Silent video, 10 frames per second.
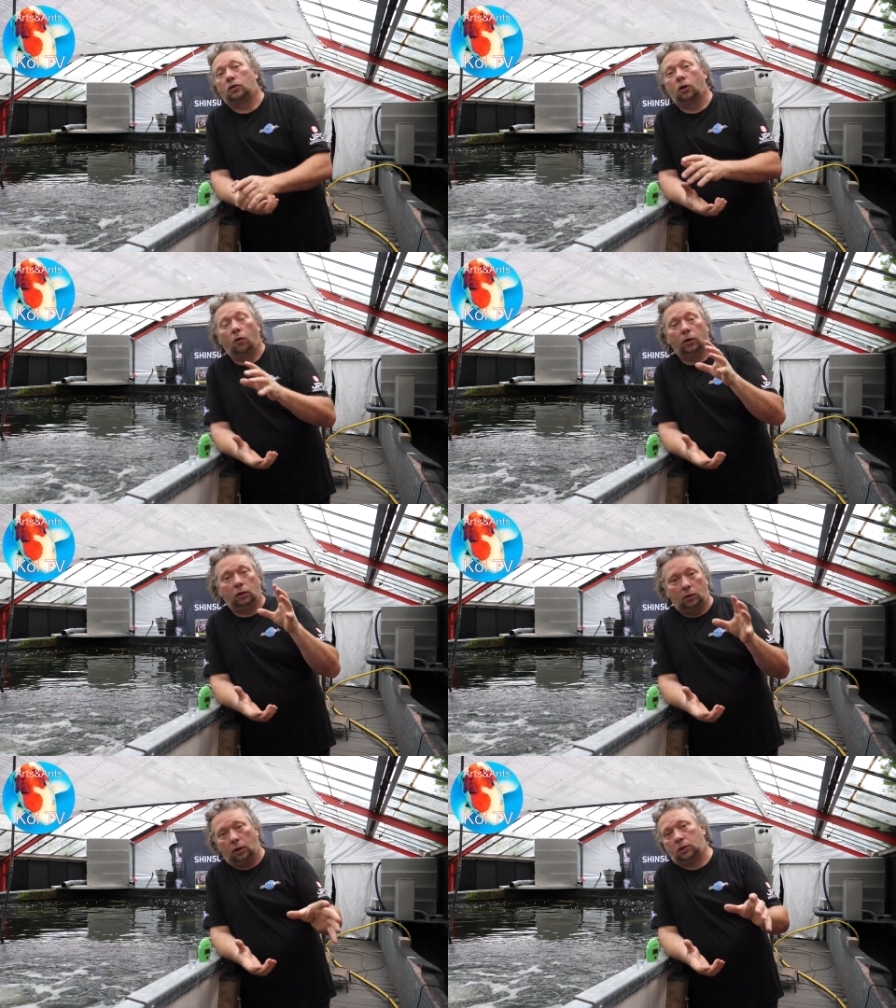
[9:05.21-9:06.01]
So the
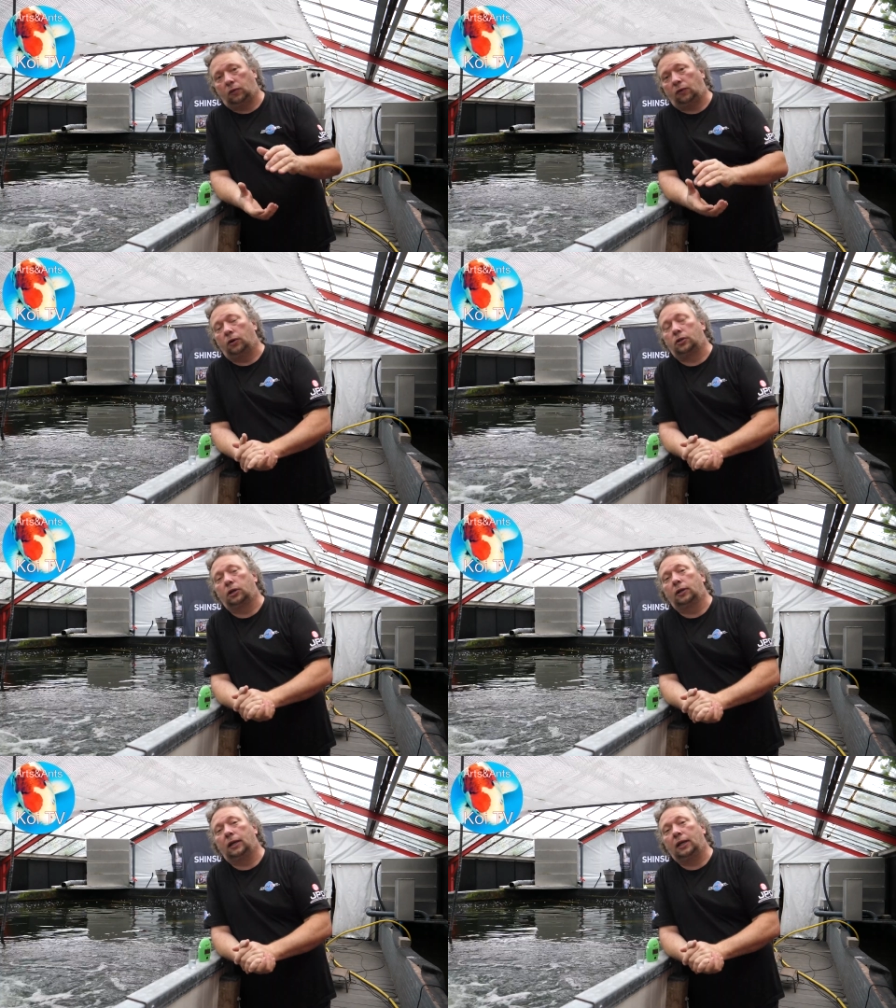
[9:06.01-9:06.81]
Dutch
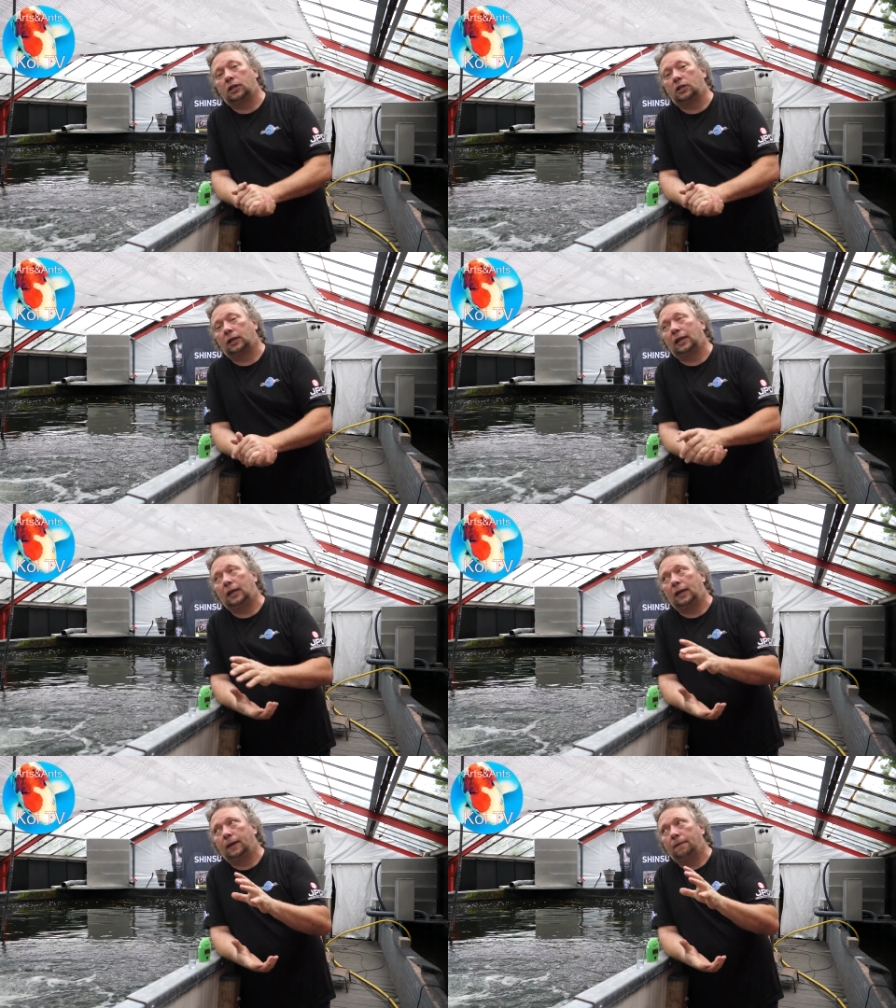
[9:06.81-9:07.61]
version is
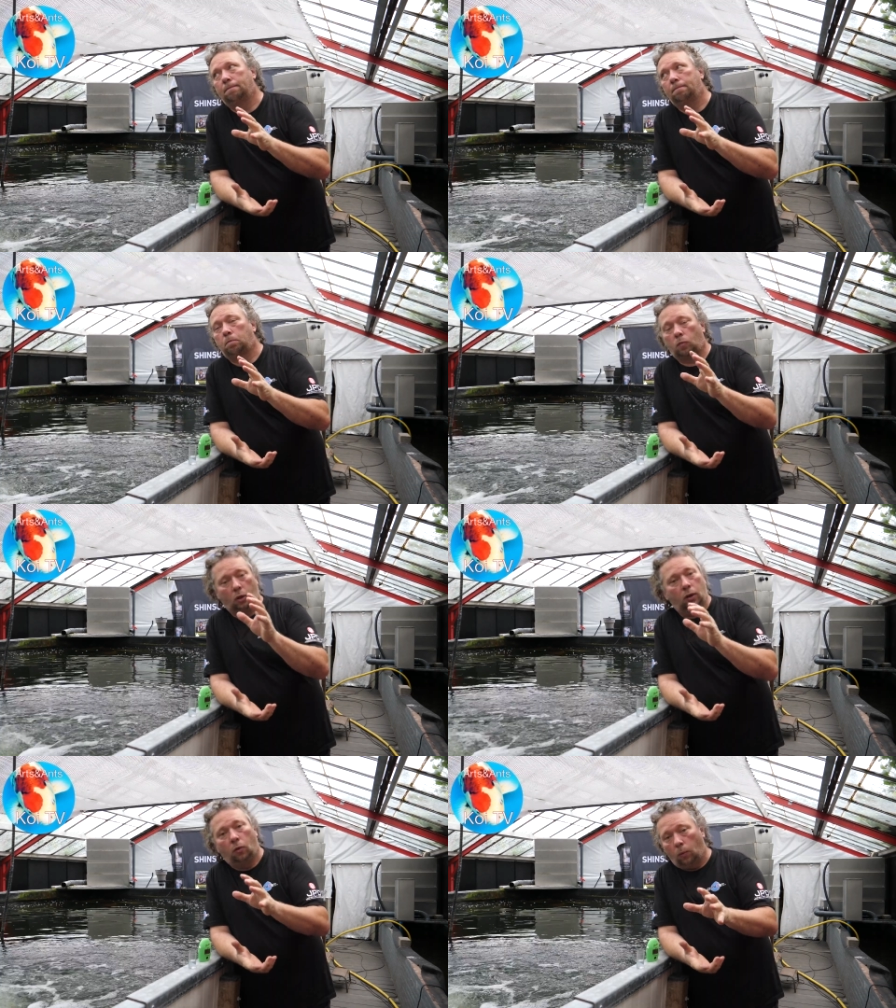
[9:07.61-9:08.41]
in
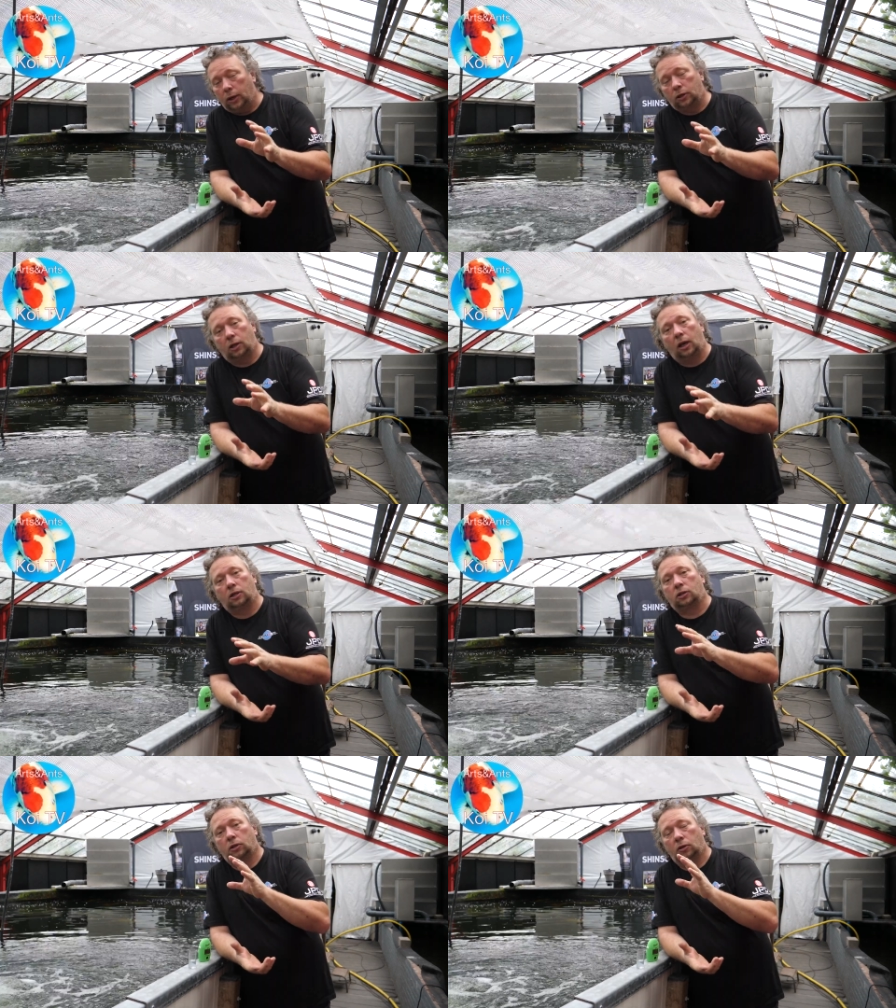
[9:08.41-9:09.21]

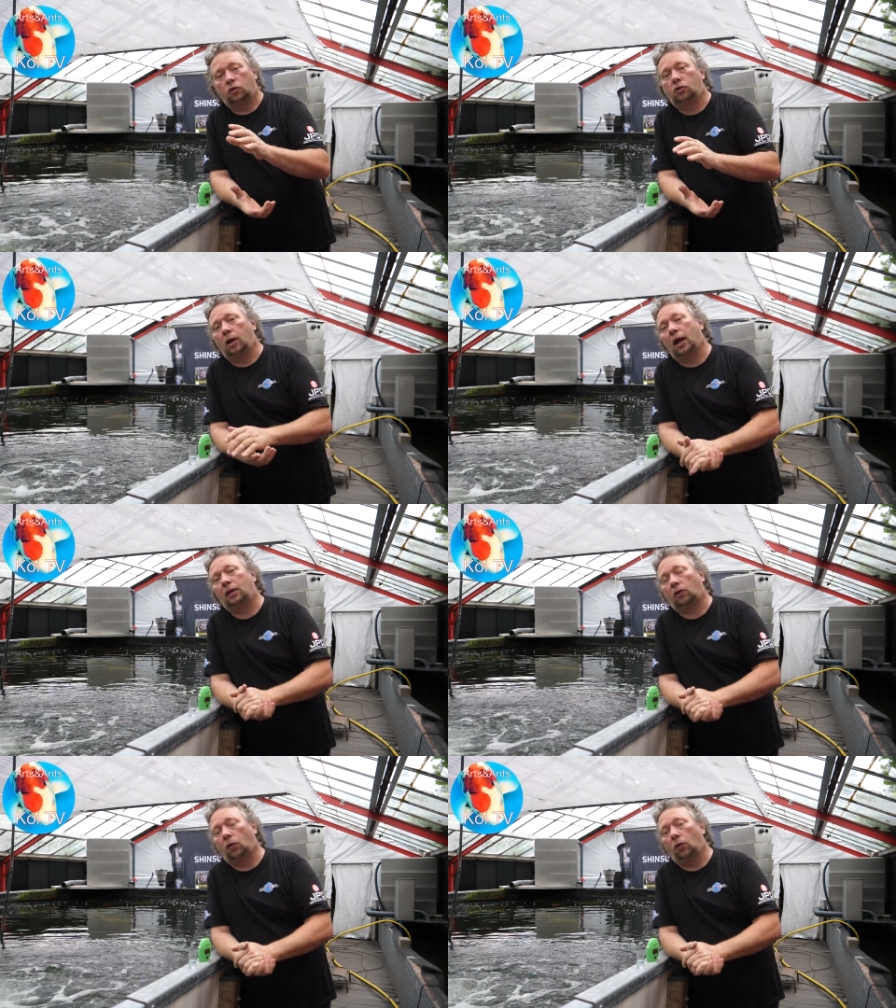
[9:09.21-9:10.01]
Wednesdays,
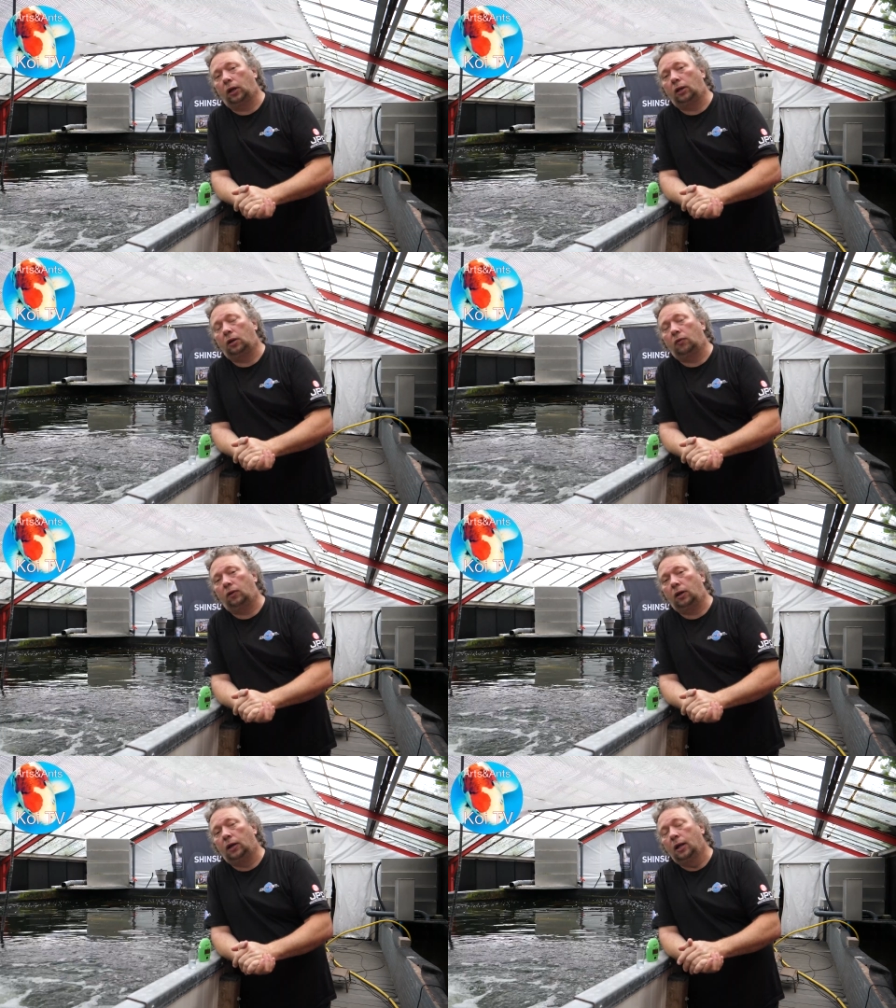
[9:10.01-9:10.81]
eight o'clock in the
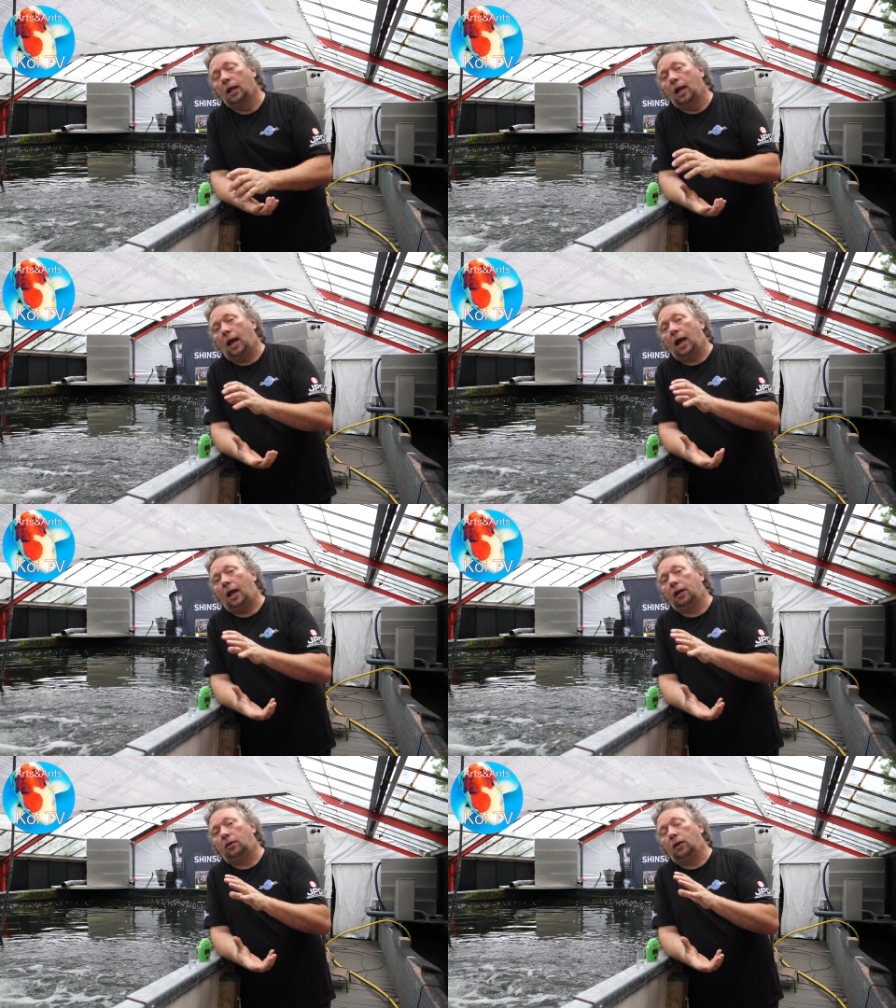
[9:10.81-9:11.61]
evening,
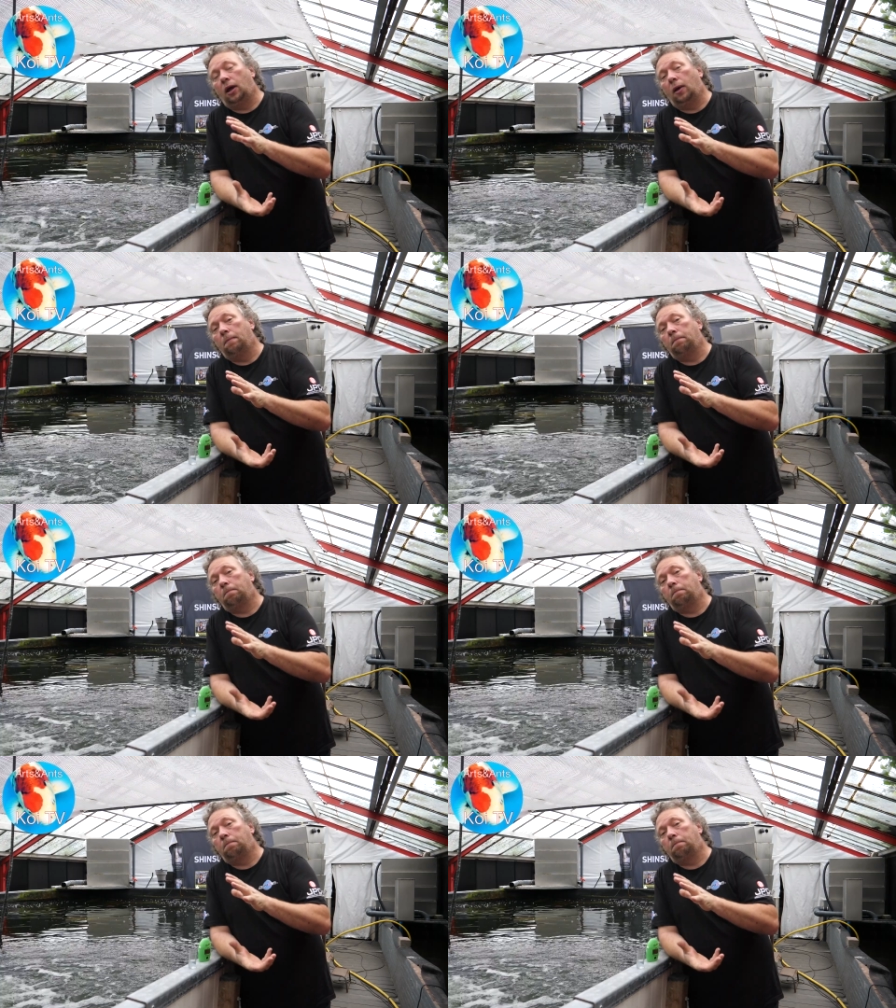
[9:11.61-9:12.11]
and the